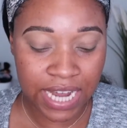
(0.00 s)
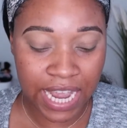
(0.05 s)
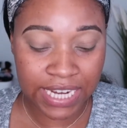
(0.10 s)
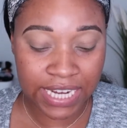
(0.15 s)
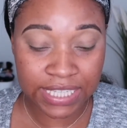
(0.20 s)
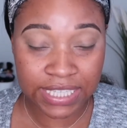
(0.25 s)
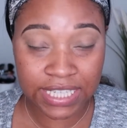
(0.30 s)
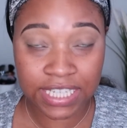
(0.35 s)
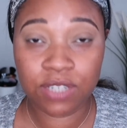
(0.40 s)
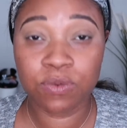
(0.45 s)

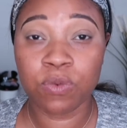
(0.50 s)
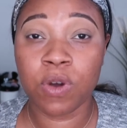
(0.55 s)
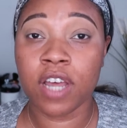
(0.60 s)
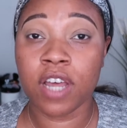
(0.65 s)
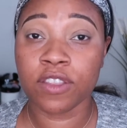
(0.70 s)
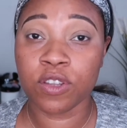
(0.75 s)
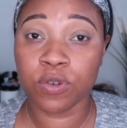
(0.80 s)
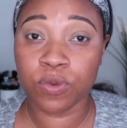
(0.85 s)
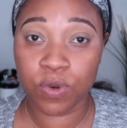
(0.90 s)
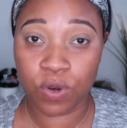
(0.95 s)
I did
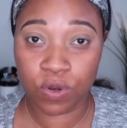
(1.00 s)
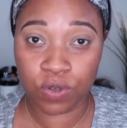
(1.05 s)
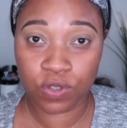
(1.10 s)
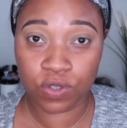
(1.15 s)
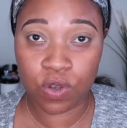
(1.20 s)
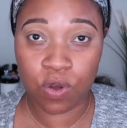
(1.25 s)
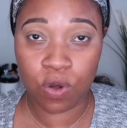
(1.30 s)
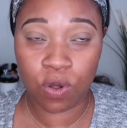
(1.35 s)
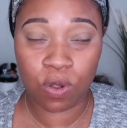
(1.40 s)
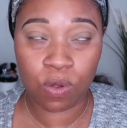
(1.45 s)
want the rose
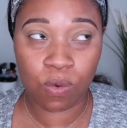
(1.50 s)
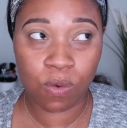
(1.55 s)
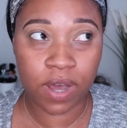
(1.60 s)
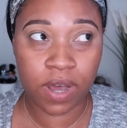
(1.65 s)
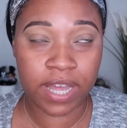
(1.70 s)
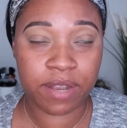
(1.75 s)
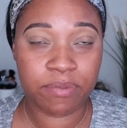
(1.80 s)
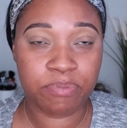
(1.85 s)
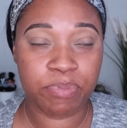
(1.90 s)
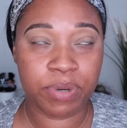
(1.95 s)
gold one,